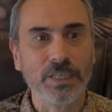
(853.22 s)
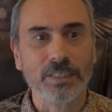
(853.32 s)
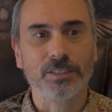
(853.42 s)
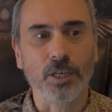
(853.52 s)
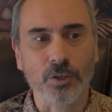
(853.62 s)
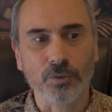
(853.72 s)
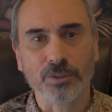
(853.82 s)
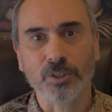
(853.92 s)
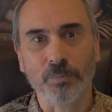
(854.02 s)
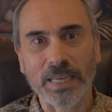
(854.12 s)
So
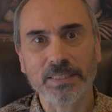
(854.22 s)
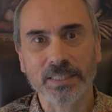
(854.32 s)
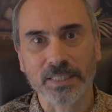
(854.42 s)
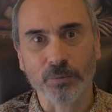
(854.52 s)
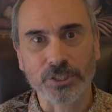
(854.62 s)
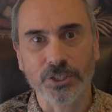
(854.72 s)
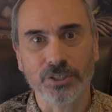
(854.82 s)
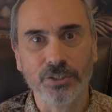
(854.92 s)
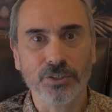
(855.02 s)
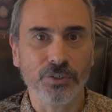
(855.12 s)
basically what you
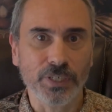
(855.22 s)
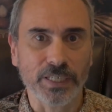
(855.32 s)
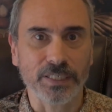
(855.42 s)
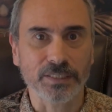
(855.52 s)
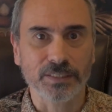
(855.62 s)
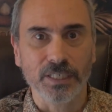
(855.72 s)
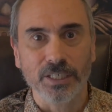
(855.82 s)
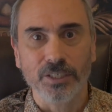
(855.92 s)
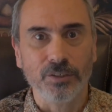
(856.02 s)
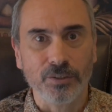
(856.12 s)
do is
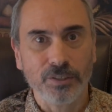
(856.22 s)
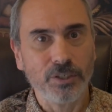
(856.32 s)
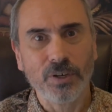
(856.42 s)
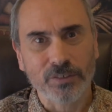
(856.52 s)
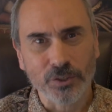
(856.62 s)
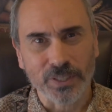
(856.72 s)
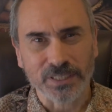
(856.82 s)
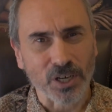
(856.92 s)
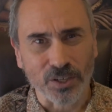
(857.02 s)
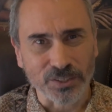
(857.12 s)
you don't have to do this
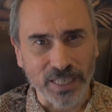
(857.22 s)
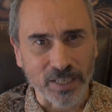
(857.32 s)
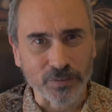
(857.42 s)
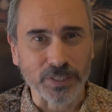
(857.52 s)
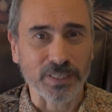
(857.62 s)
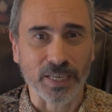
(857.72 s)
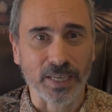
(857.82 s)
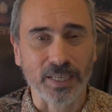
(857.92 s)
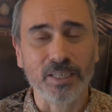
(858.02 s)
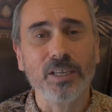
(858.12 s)
all day, every
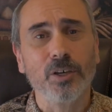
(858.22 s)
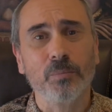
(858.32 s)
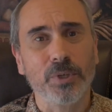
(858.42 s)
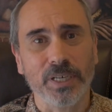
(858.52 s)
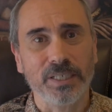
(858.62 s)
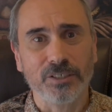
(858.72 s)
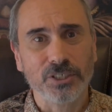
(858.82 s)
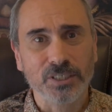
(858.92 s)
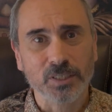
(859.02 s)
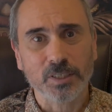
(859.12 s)
day, but
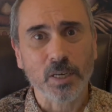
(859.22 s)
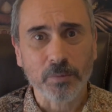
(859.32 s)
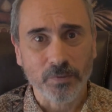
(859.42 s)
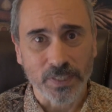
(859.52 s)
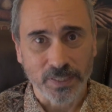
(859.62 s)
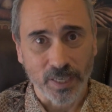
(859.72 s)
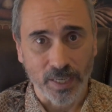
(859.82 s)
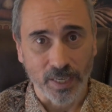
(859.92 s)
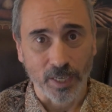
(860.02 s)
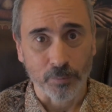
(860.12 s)
just some of the
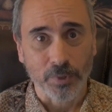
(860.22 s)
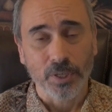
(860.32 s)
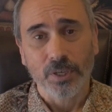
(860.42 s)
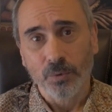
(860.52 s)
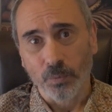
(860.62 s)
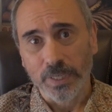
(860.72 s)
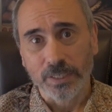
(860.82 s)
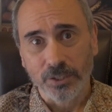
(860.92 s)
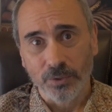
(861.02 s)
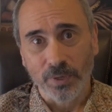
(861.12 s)
time
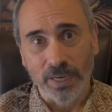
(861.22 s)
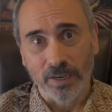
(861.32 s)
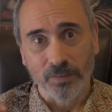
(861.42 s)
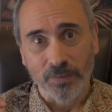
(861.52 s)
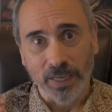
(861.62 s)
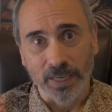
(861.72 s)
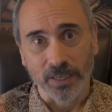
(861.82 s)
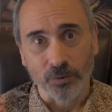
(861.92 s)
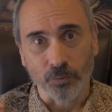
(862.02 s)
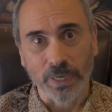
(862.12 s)
when you have
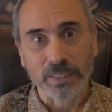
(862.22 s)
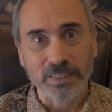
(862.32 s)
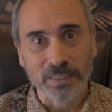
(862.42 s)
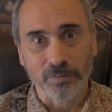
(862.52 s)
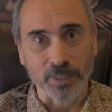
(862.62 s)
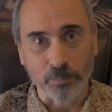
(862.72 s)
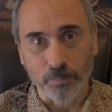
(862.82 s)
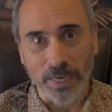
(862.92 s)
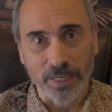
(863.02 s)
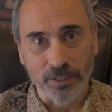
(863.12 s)
a relatively
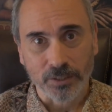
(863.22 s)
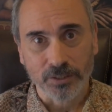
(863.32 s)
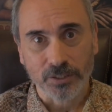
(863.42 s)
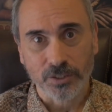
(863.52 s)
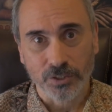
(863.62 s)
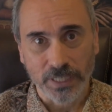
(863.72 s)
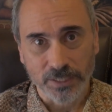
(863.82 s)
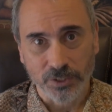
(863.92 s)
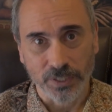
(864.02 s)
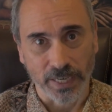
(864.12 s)
mild
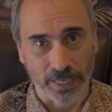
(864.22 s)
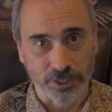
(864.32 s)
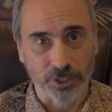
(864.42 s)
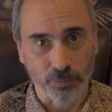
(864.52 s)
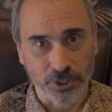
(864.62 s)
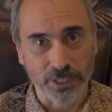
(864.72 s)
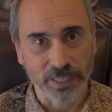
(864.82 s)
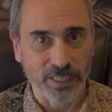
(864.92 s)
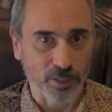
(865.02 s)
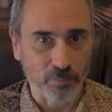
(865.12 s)
stress reaction, which
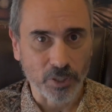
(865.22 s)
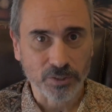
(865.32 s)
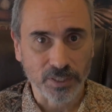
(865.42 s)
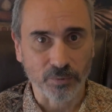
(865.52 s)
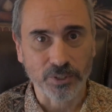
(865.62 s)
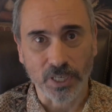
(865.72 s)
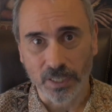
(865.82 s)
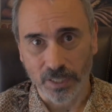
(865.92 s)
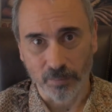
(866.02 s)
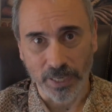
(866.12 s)
again, mostly we're
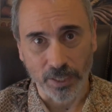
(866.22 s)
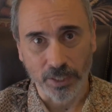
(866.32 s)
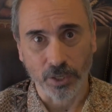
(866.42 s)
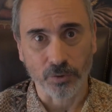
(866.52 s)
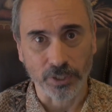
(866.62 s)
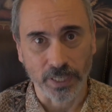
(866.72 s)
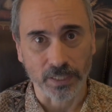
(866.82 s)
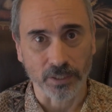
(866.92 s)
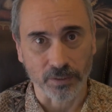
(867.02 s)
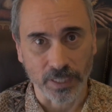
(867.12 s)
talking about code
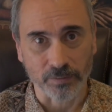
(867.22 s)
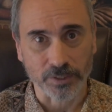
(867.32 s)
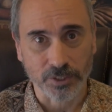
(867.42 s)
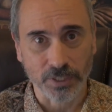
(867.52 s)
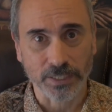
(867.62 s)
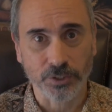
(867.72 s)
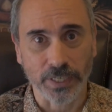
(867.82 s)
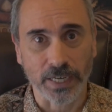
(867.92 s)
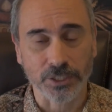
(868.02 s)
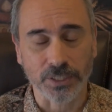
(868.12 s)
yellow level stress
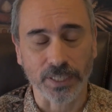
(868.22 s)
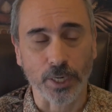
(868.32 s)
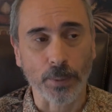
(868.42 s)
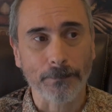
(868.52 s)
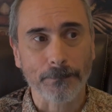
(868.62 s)
reaction here.